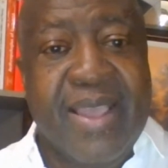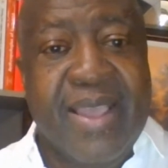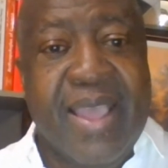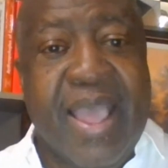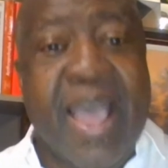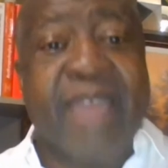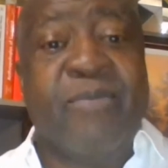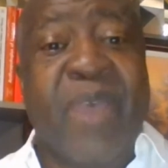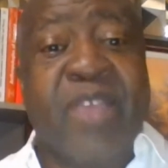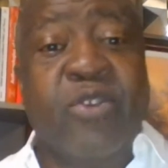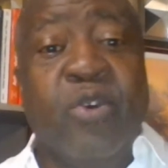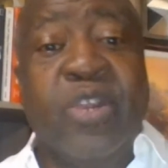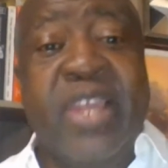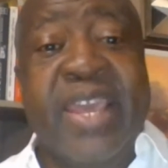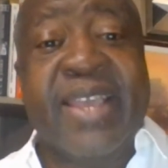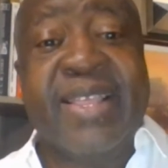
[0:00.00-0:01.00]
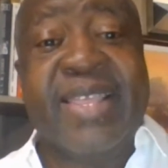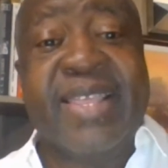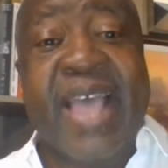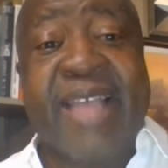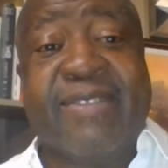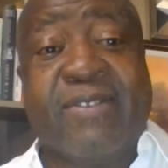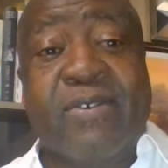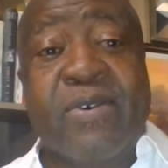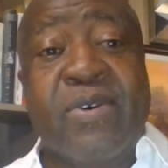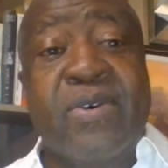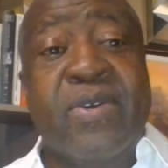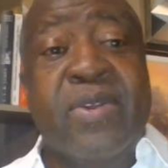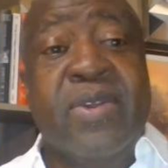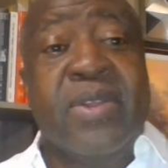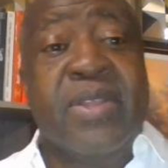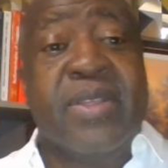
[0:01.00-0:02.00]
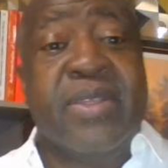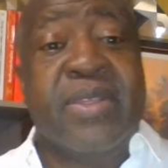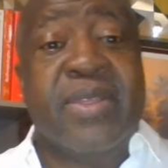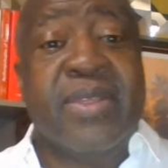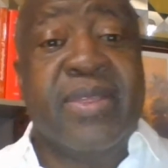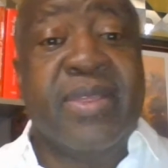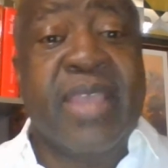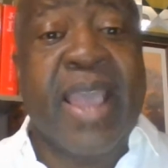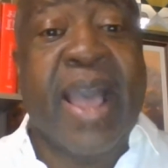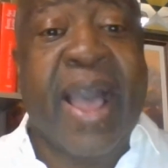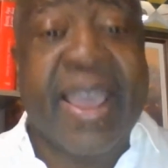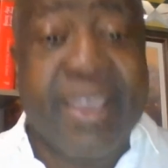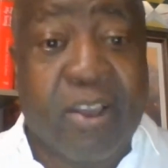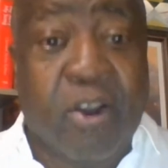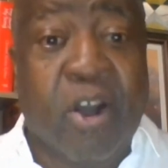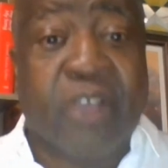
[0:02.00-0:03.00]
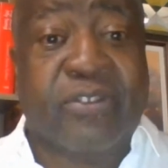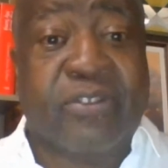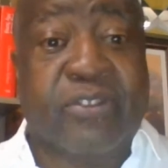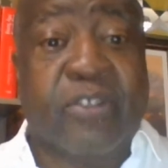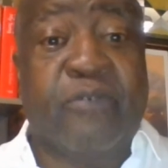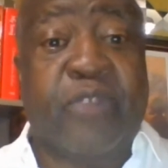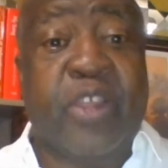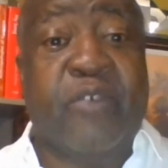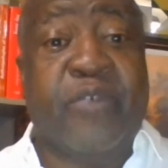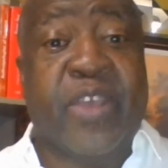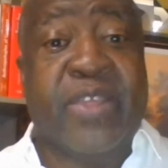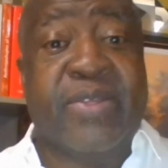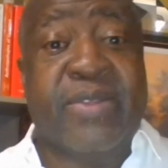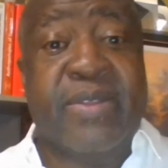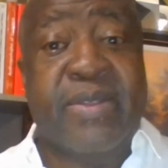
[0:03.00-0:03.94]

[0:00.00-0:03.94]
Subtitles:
and when you link that to the high cost of living,